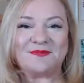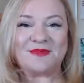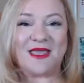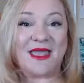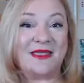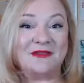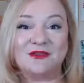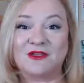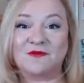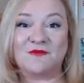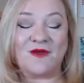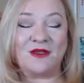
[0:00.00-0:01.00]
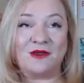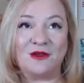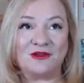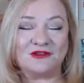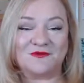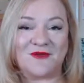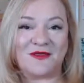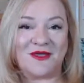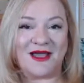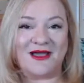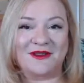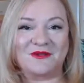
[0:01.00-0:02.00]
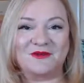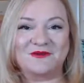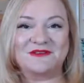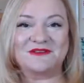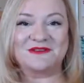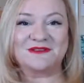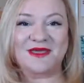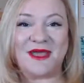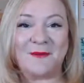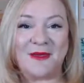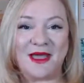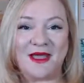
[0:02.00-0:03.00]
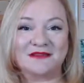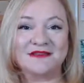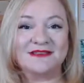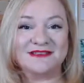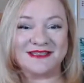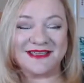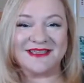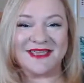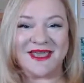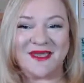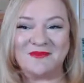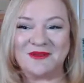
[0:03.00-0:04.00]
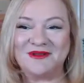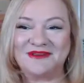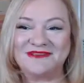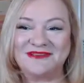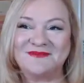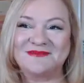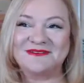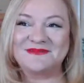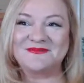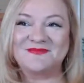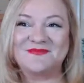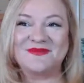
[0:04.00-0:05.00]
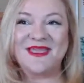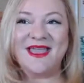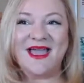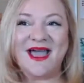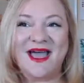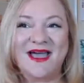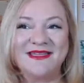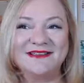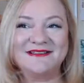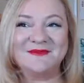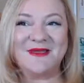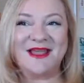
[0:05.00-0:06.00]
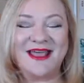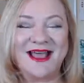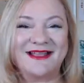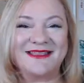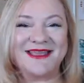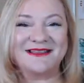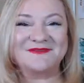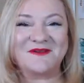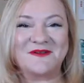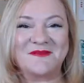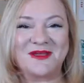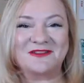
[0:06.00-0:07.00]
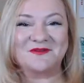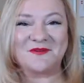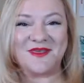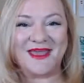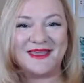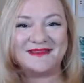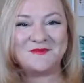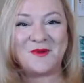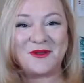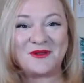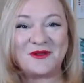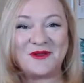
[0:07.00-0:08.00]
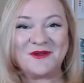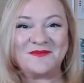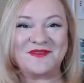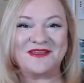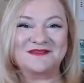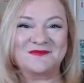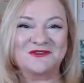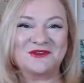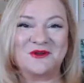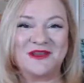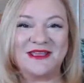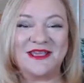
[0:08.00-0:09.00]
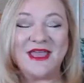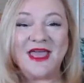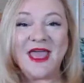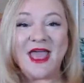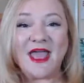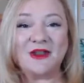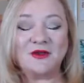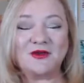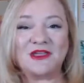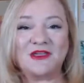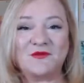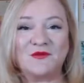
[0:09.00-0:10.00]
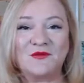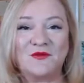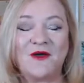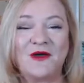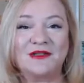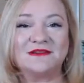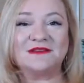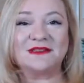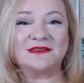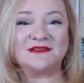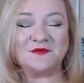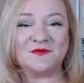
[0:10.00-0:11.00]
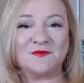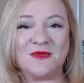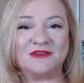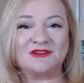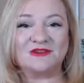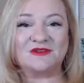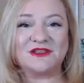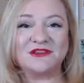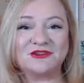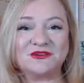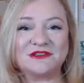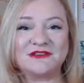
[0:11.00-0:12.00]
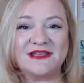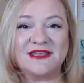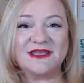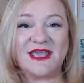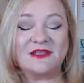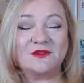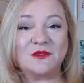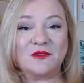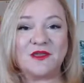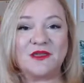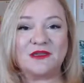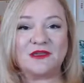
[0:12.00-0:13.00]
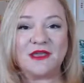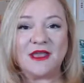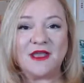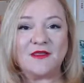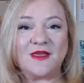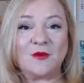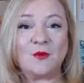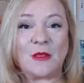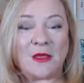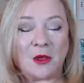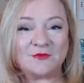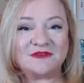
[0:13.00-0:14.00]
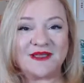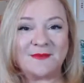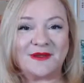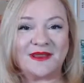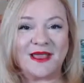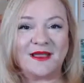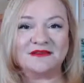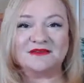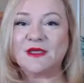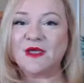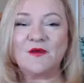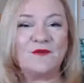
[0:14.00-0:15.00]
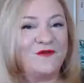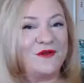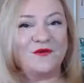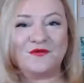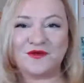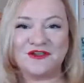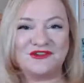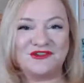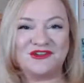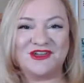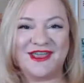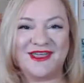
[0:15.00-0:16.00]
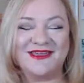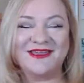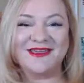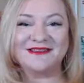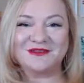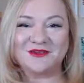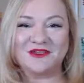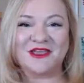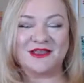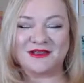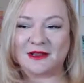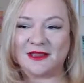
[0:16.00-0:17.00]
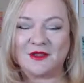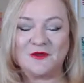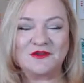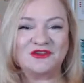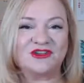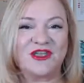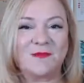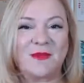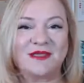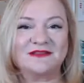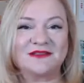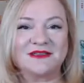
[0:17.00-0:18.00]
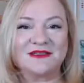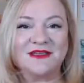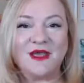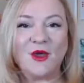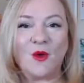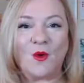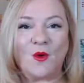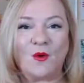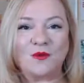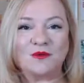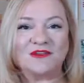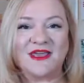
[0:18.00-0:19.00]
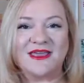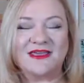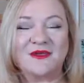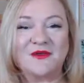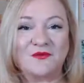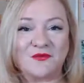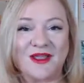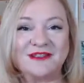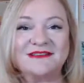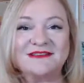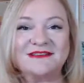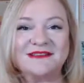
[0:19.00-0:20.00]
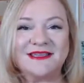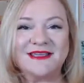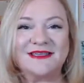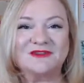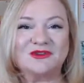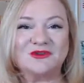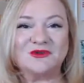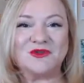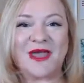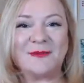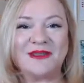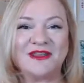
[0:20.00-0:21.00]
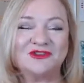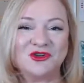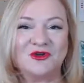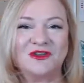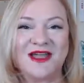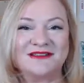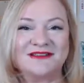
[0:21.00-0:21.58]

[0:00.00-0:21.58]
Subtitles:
And you can find lots of other articles about skincare and beauty tips. Hi, Isabella. Thanks very much for that. Welcome. Thanks for joining. And look, if you find this information interesting and you think that it will help somebody else, feel free to share. So you can click on the share button or tag friends to come in and join us